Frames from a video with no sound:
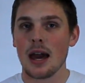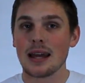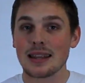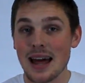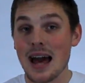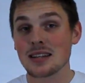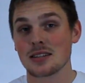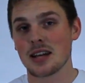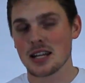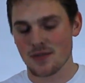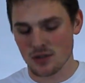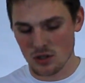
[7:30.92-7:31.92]
And the
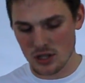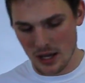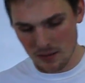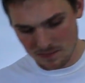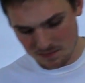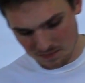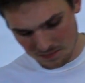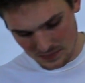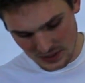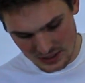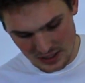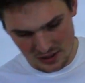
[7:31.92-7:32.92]
exercise for today,
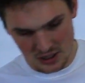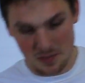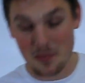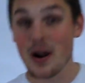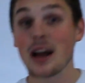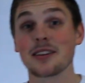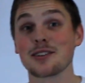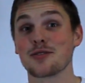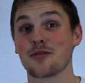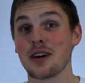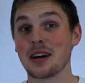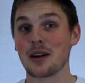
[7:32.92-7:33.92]
since it's a
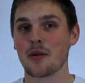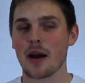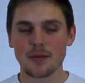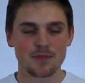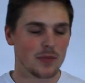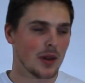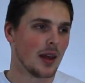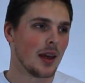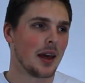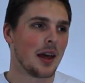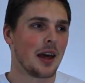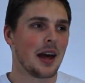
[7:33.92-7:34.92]
practice Friday, right?
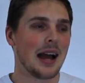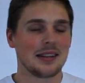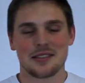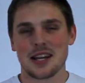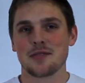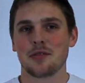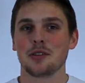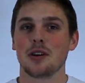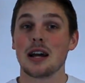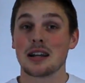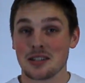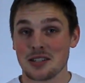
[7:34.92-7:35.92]

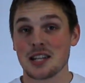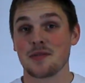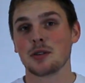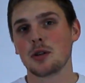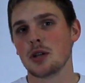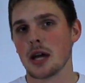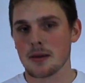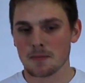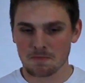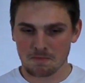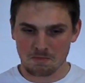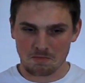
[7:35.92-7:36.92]
Exercise for today.
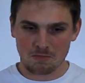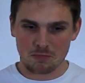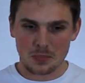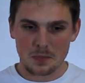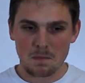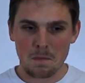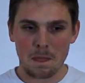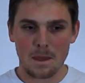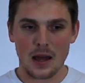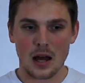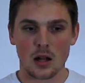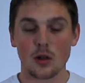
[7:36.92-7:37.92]

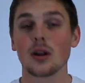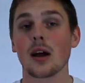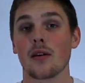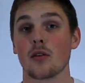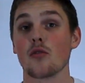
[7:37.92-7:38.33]
Look